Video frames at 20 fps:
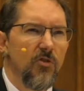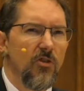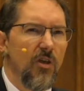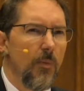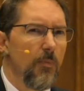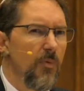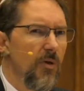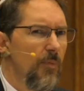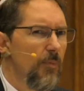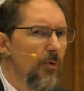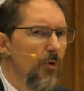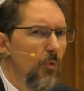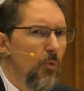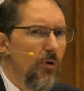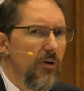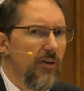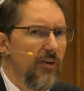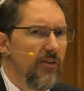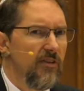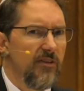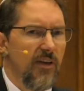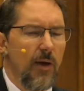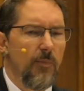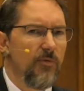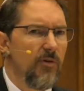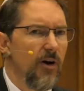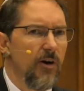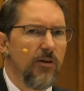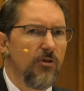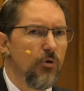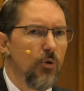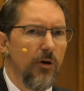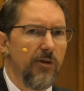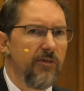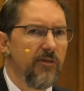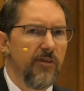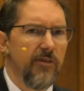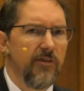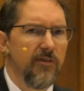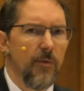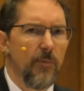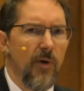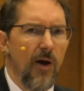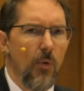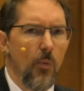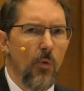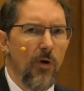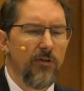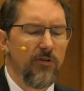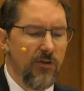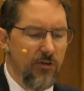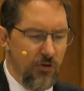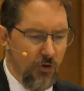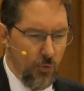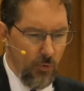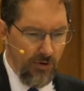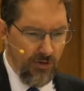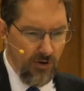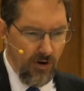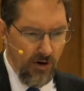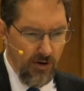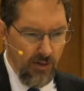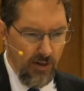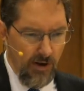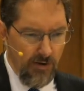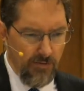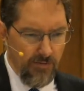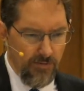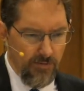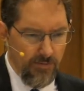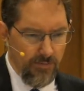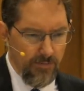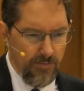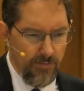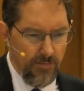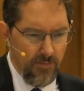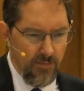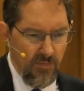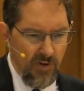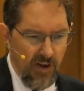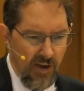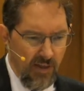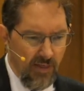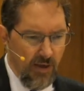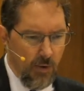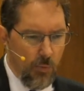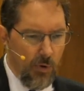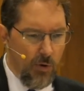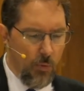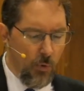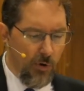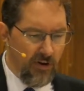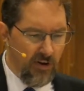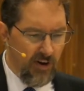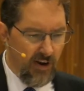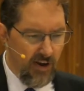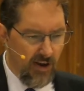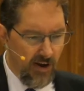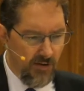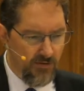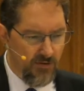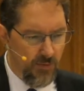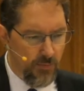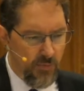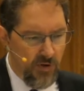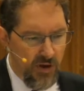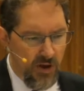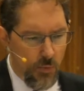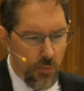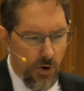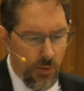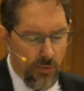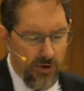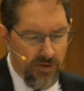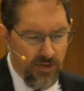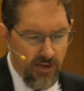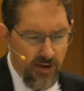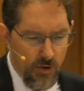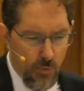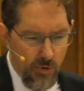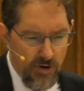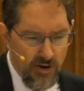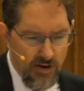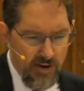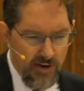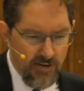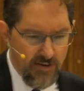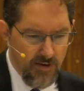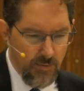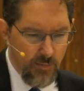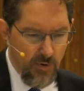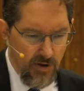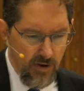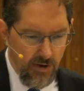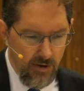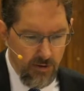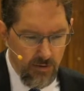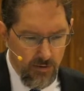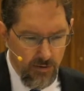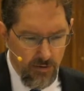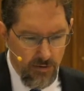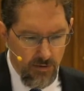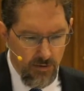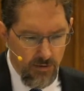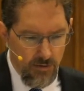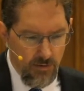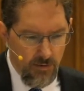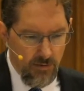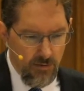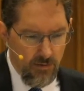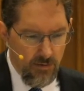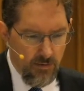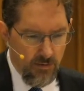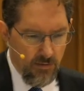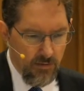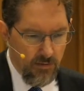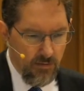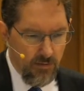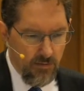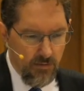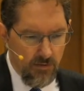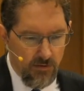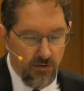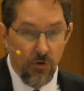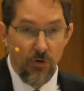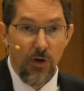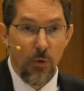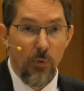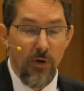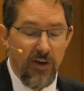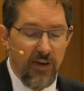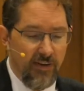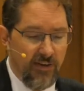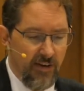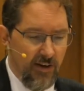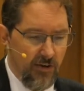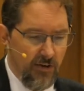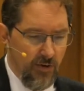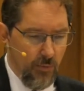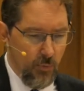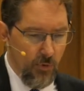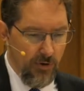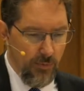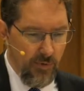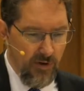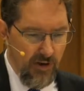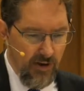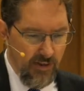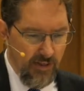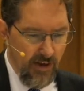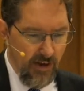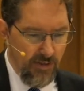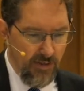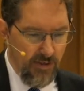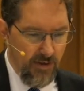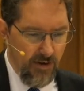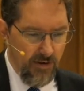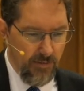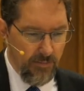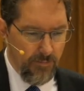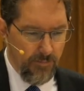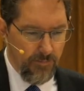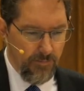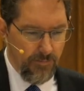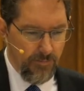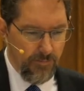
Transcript: that people would accept our choices about what to do with our life and that we wouldn't have to be what we think we need to be so that we can tell them we're being that thing?